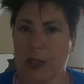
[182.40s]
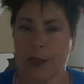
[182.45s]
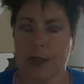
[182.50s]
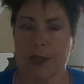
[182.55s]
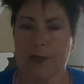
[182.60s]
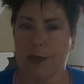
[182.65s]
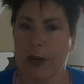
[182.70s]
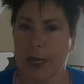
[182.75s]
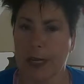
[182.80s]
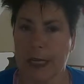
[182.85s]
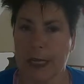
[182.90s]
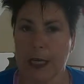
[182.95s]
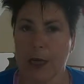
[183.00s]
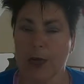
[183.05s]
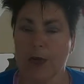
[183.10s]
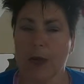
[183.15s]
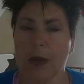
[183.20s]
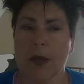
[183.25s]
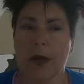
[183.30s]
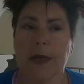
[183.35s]
to try to
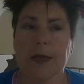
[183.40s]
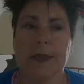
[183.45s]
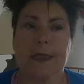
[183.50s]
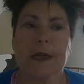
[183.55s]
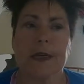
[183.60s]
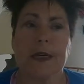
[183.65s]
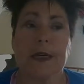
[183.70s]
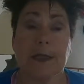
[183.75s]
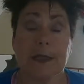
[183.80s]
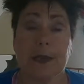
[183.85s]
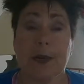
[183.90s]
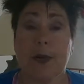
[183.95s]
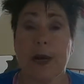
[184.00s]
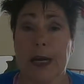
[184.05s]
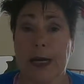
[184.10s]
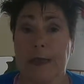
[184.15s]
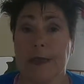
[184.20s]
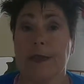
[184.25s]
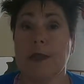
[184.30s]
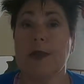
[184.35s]
equalize. So
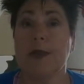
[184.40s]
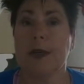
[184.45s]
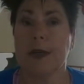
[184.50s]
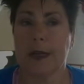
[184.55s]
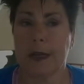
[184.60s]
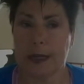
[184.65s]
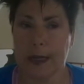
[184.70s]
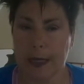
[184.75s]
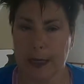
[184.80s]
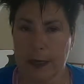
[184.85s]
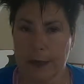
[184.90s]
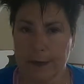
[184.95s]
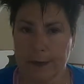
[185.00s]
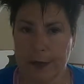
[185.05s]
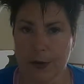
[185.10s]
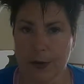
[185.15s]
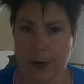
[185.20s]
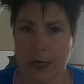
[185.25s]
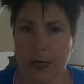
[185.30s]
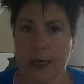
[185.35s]
hence you can
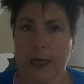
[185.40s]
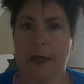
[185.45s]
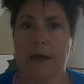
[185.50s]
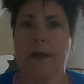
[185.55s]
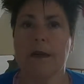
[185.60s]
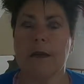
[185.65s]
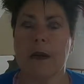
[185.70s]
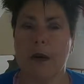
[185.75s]
inadvertently